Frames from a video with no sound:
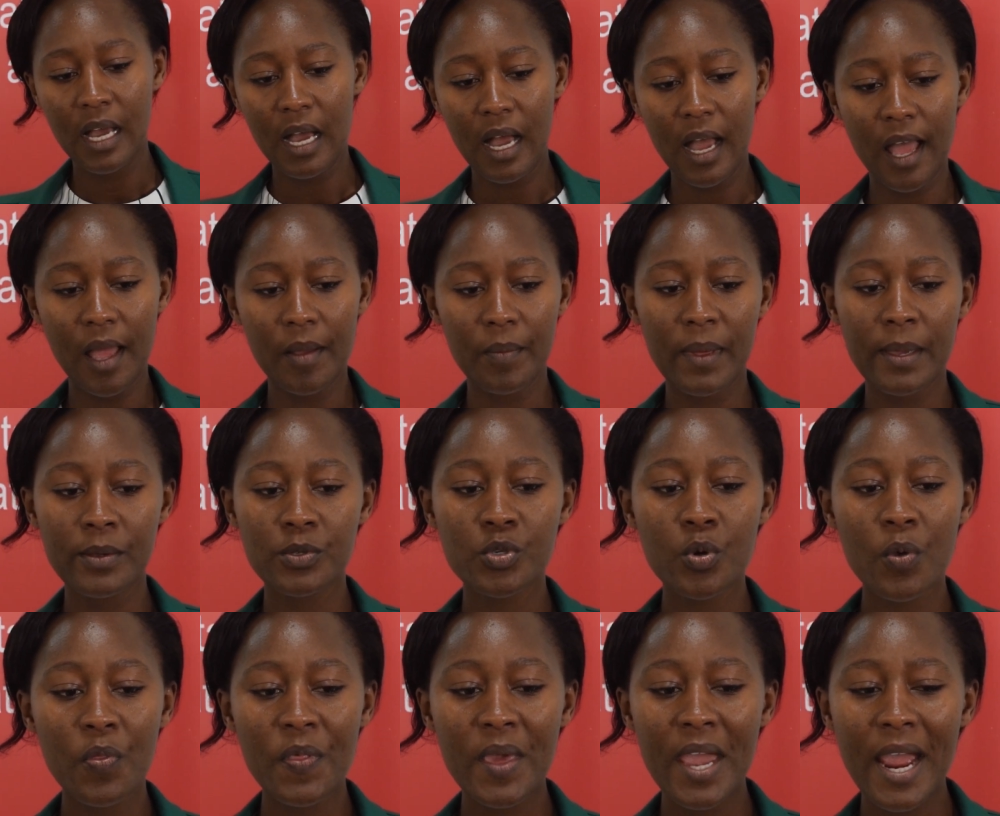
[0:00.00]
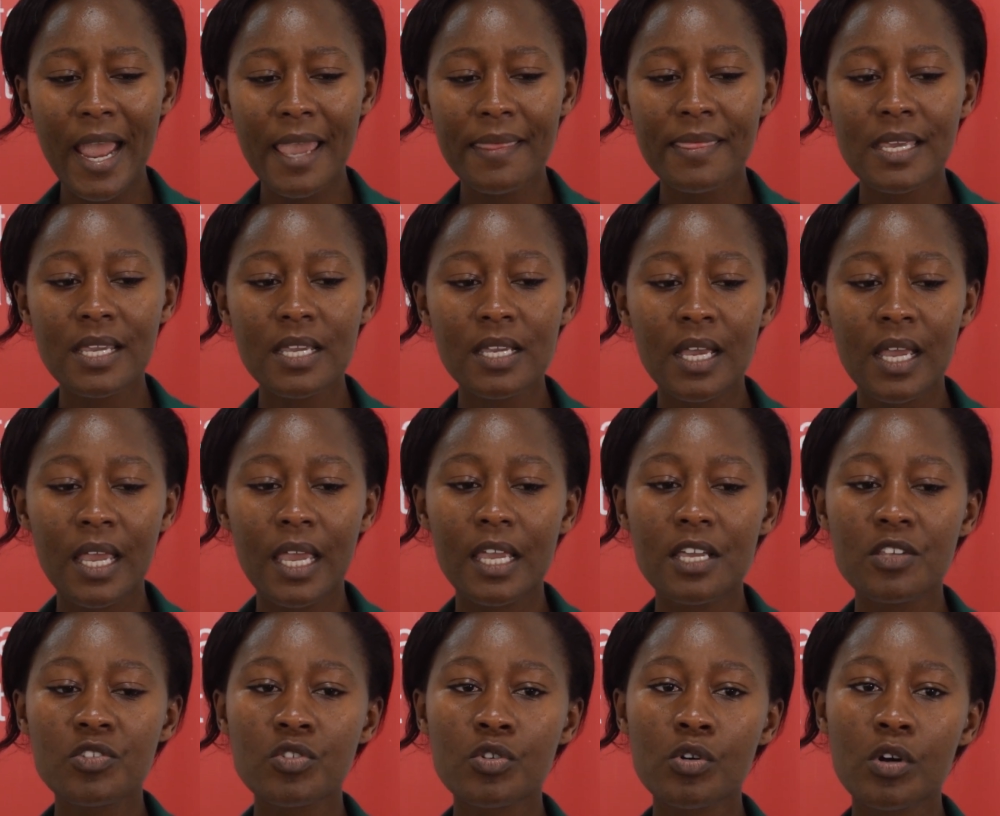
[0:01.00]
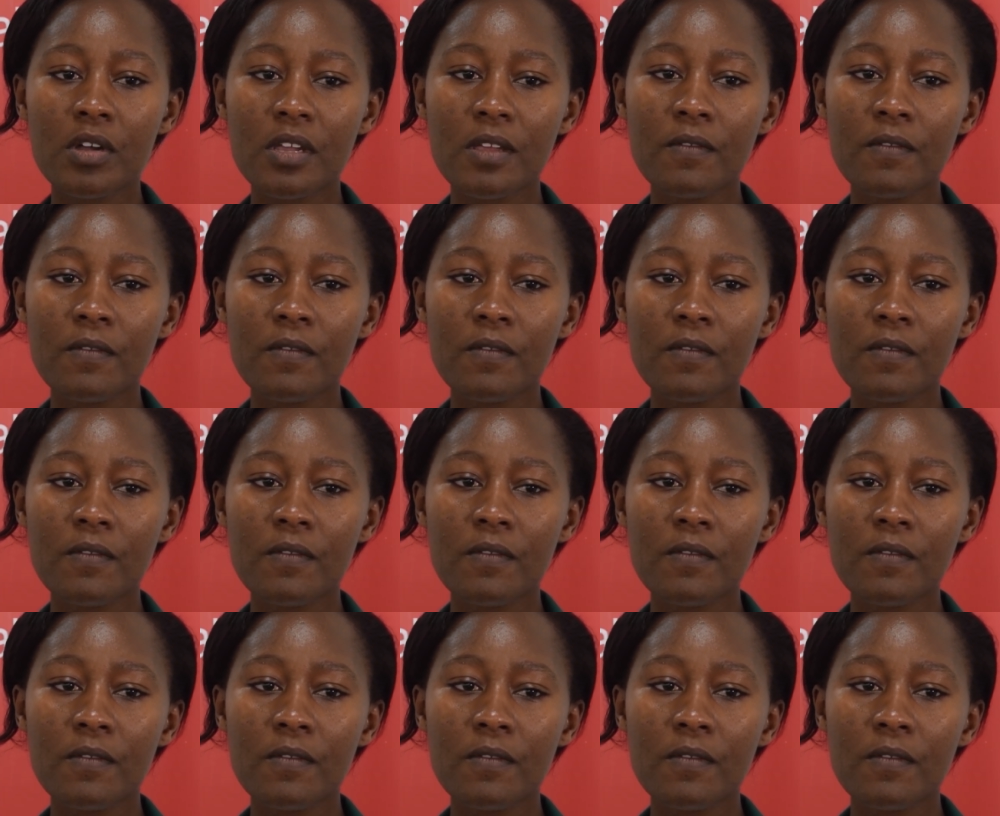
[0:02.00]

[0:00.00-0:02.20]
And so there, I think it's not